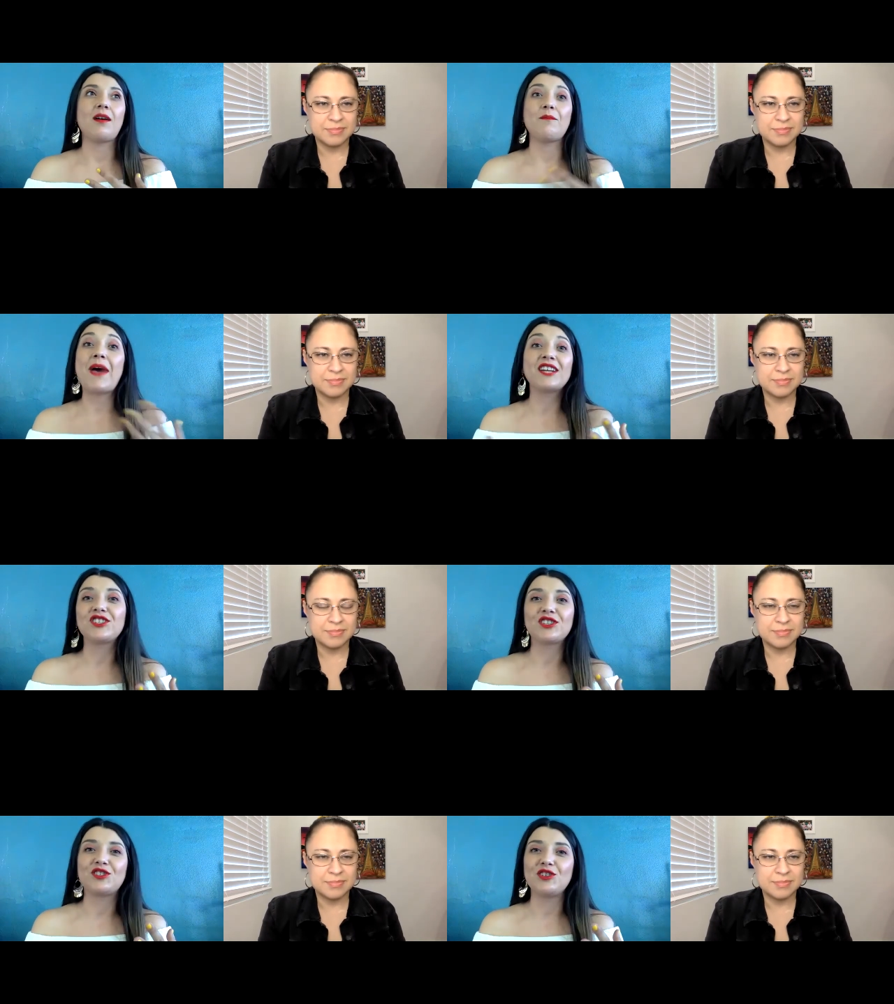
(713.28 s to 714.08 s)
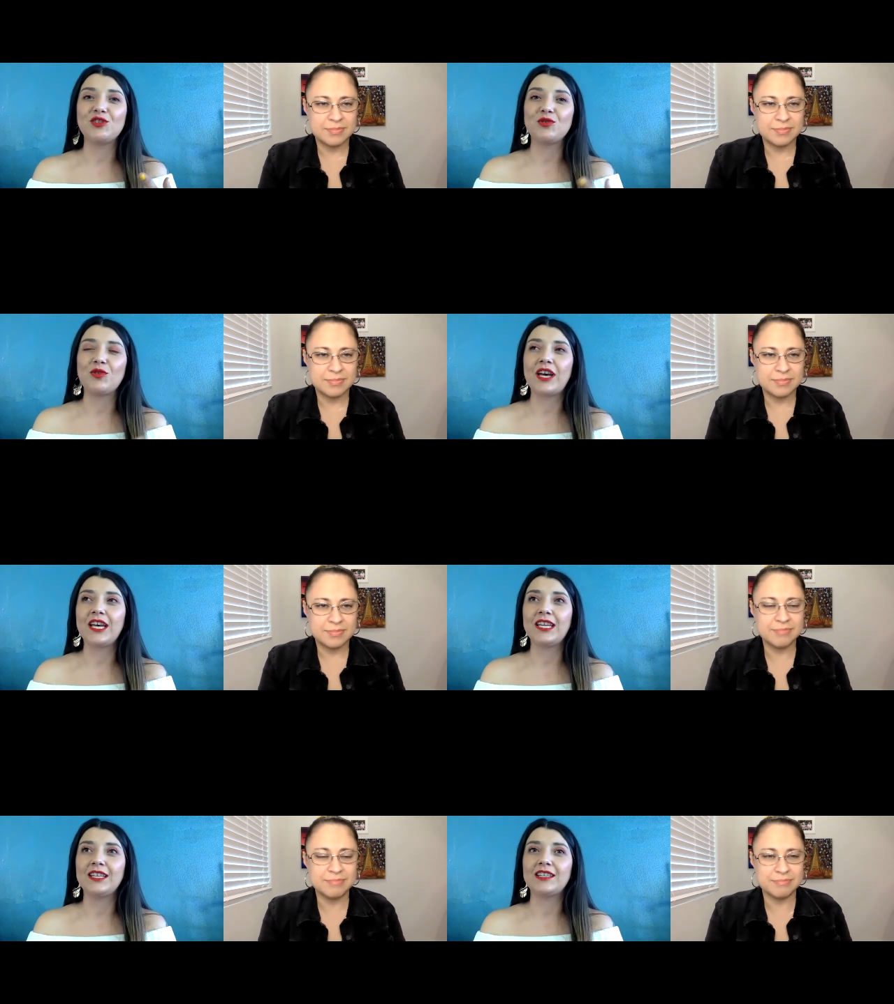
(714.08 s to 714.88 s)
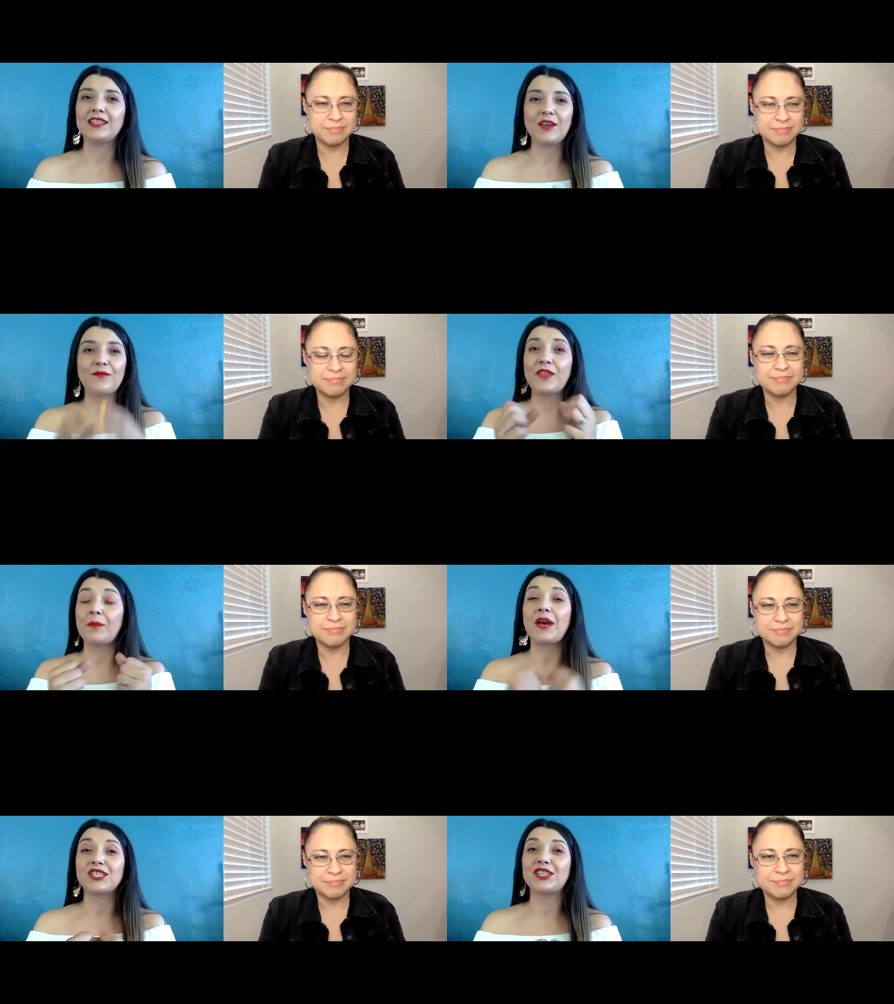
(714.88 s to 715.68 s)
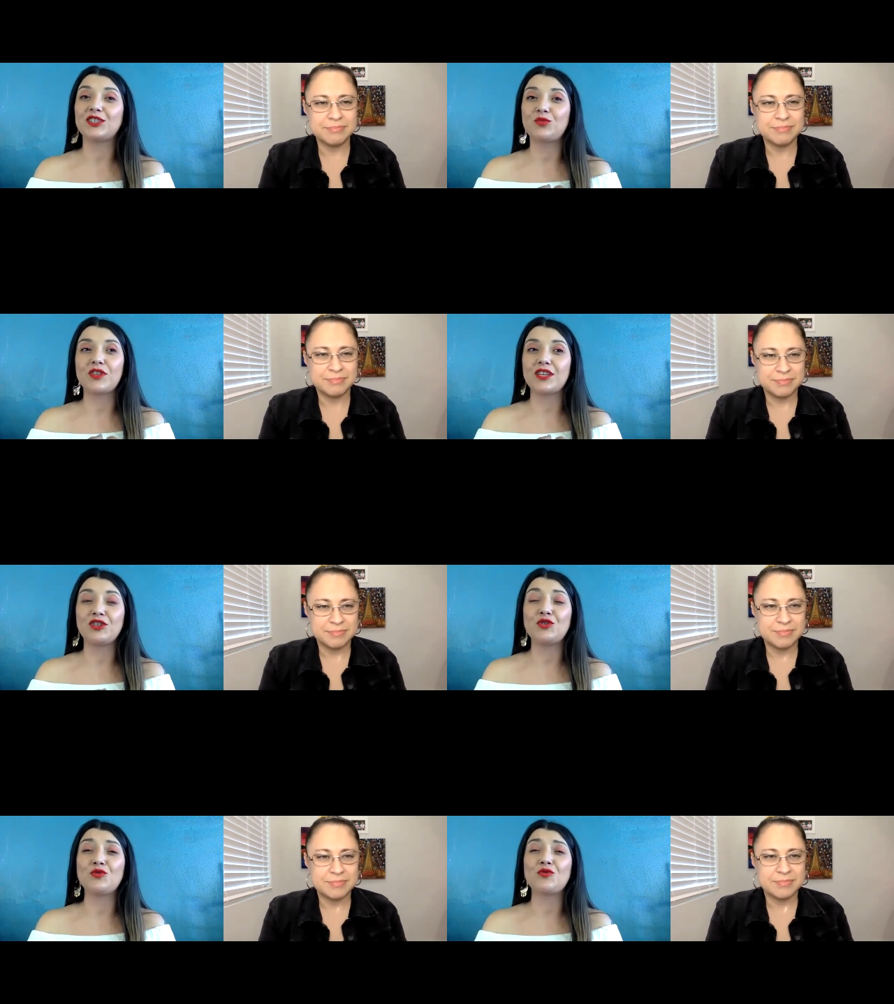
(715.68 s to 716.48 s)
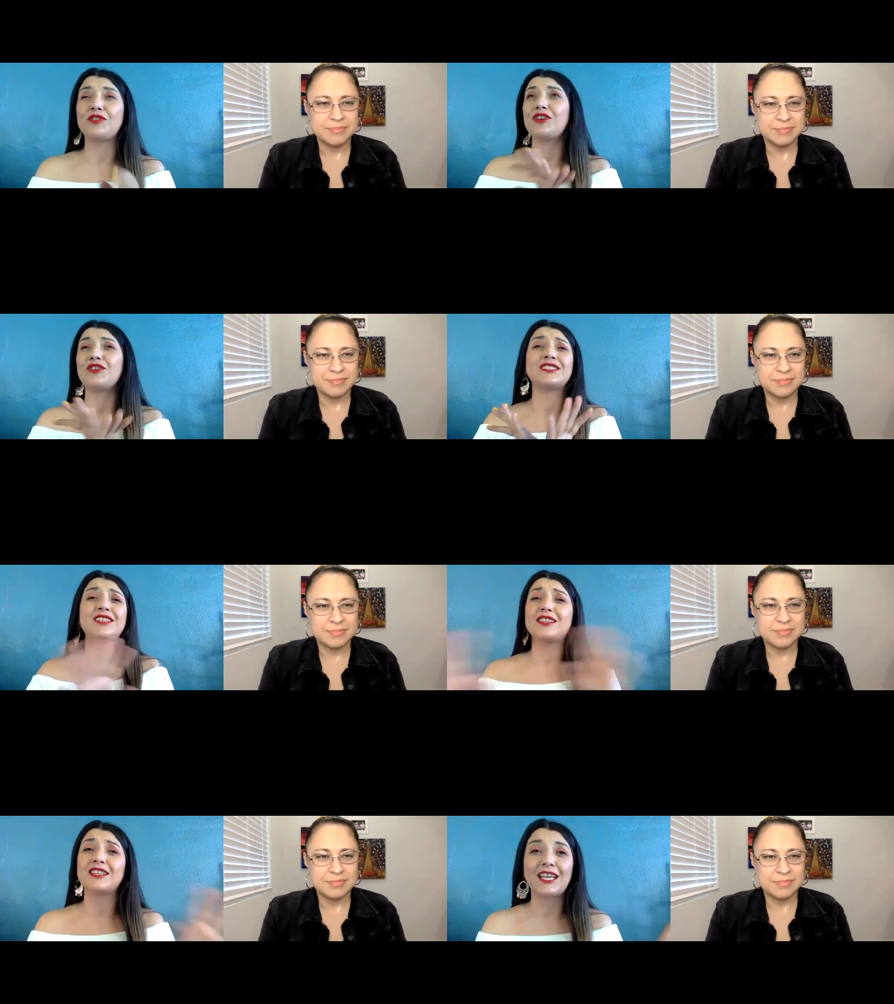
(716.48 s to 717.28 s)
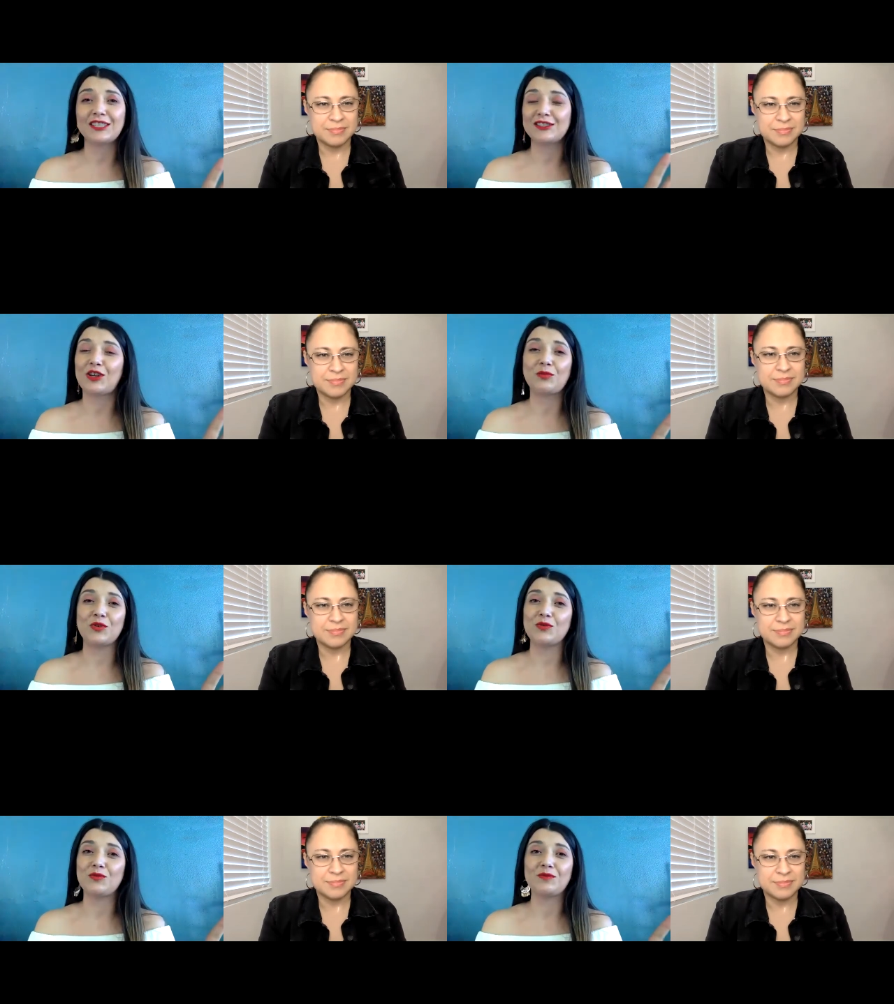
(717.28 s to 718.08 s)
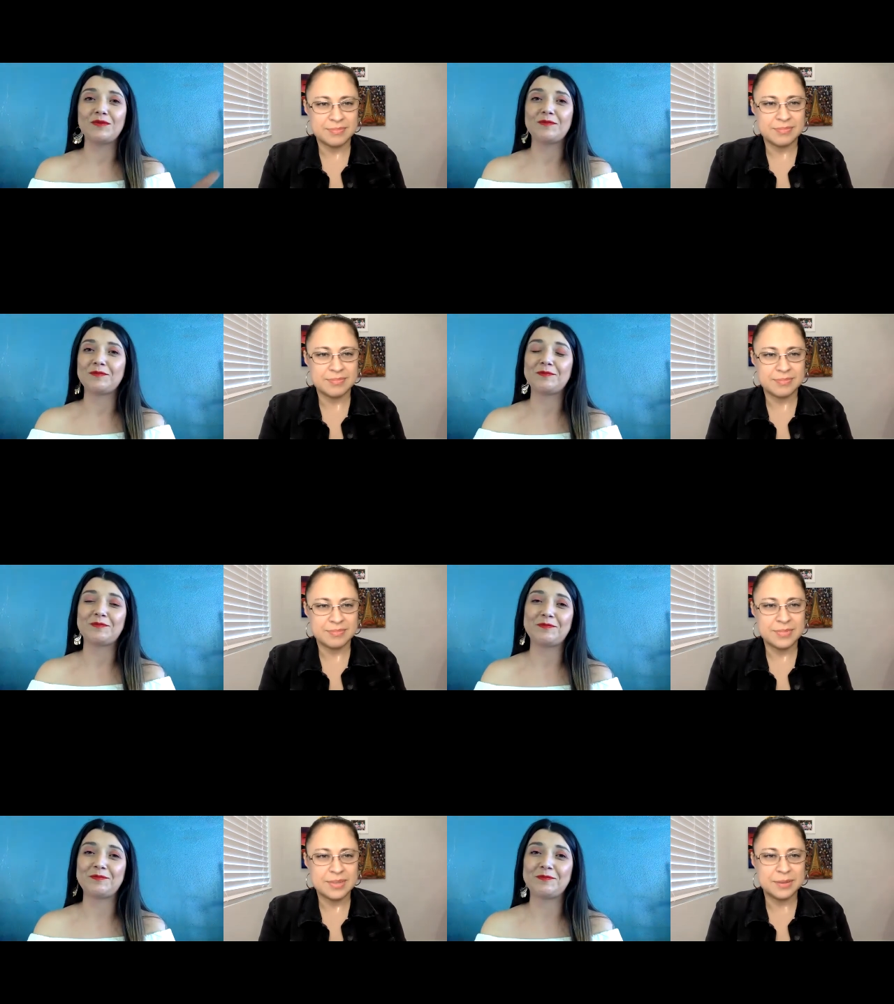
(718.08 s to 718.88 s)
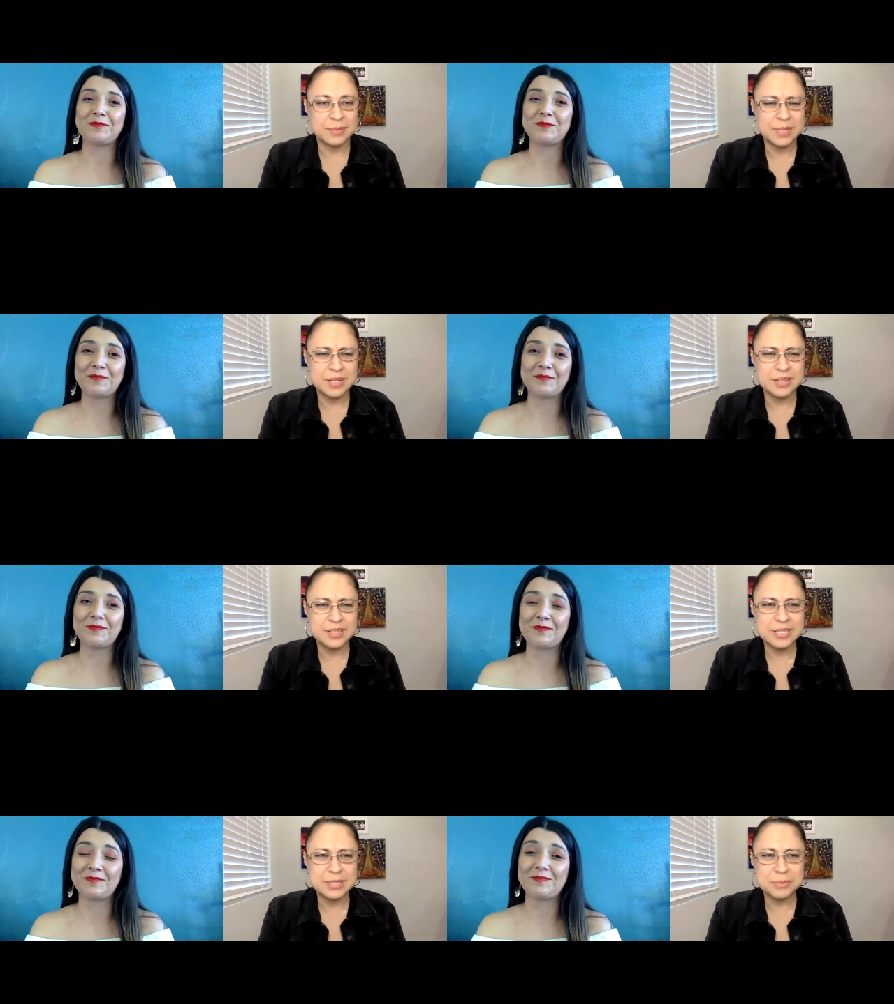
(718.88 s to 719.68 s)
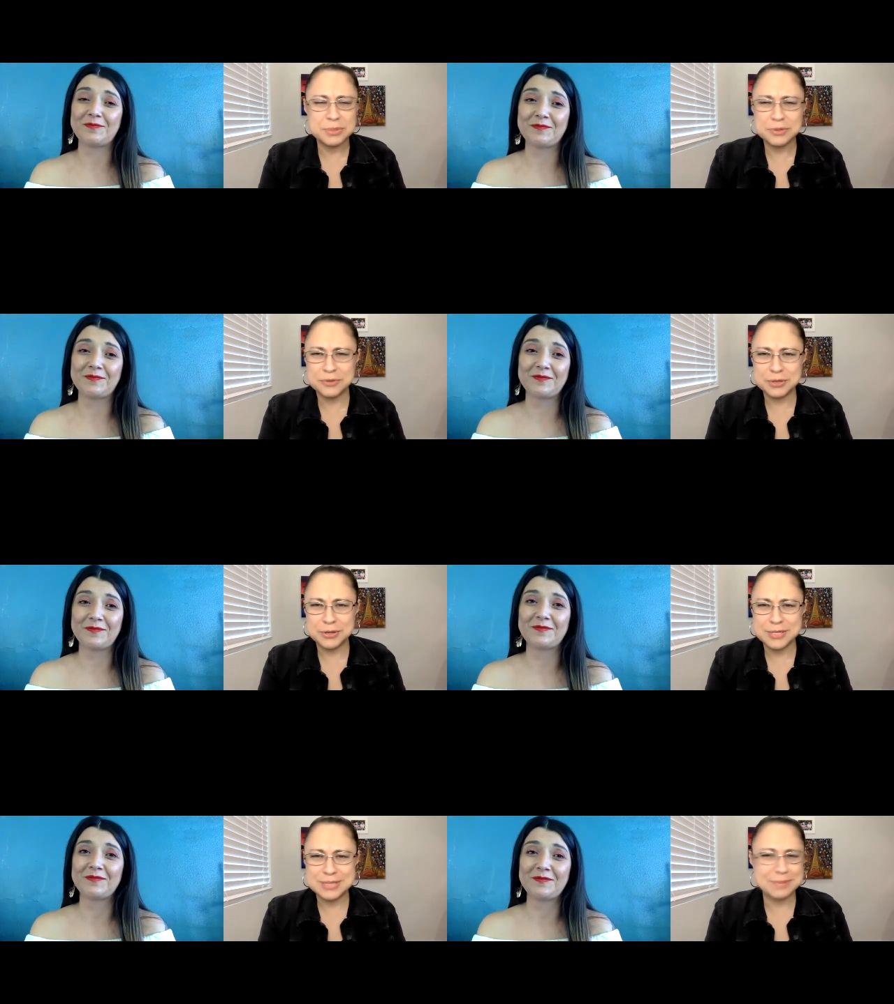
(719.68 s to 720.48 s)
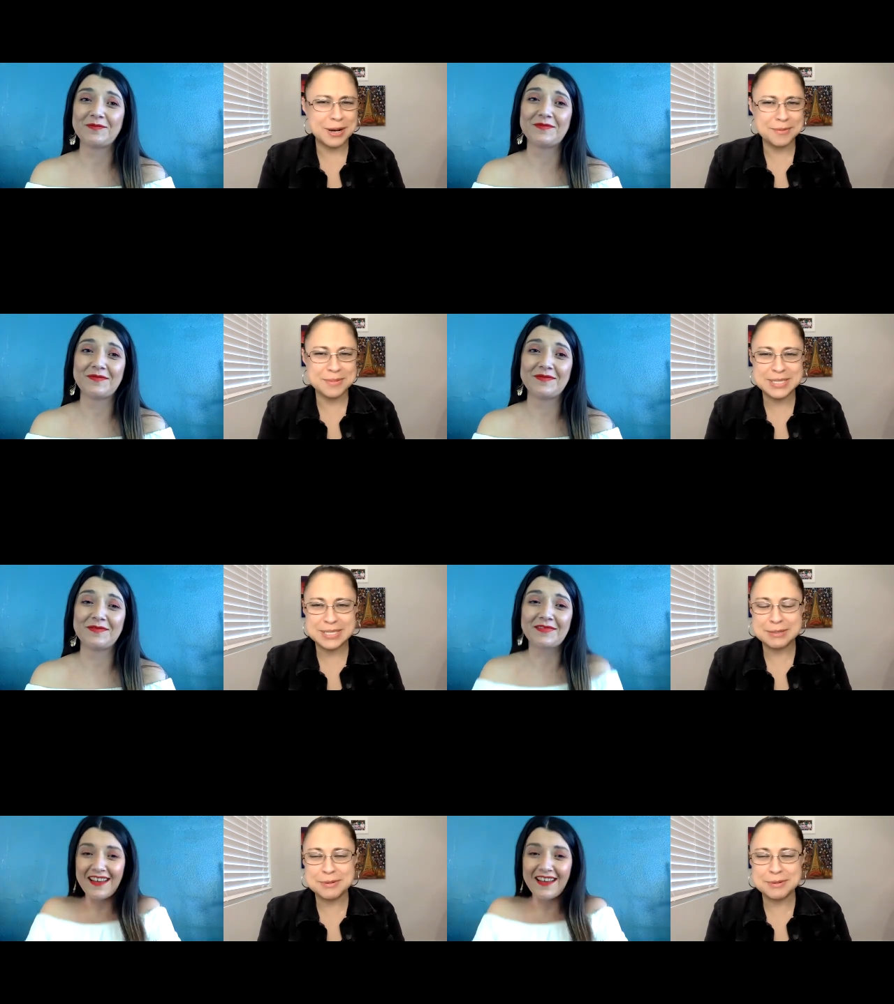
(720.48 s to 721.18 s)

Speaker 1: magic to you and if that magic is within you there is nothing that can stop you oh
Speaker 2: my gosh that's so beautiful you're inspiring me so